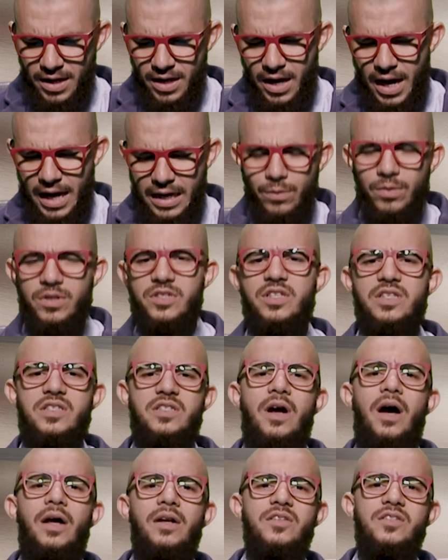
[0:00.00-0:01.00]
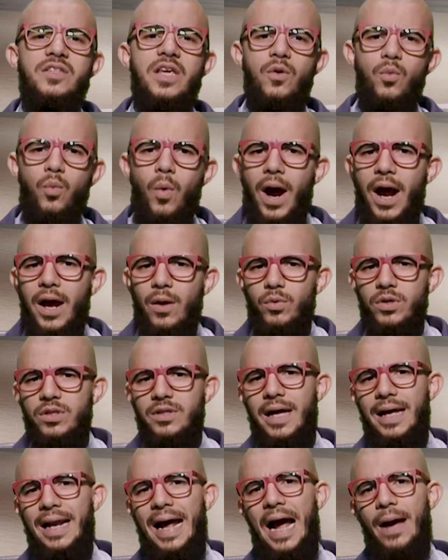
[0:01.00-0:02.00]
Anyways, the scholars say, why would
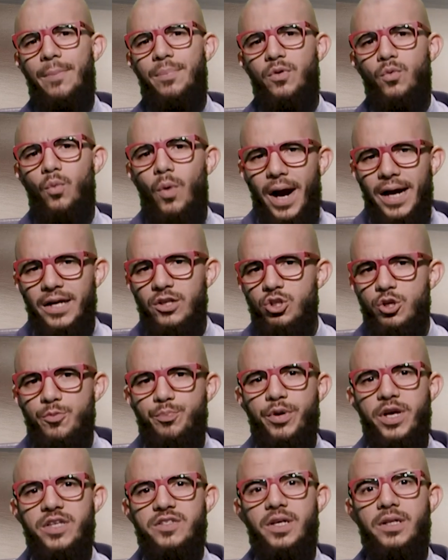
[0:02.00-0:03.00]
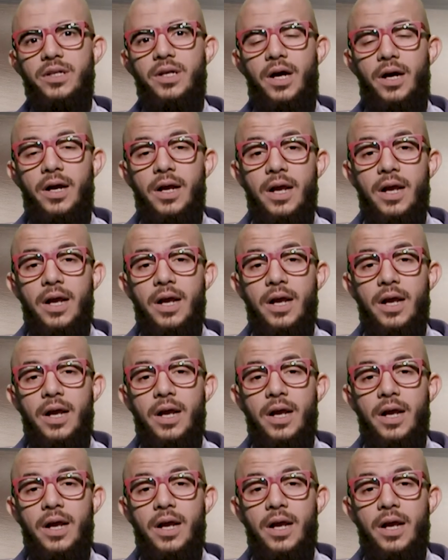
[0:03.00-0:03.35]
that happen? Why do you praise Allah?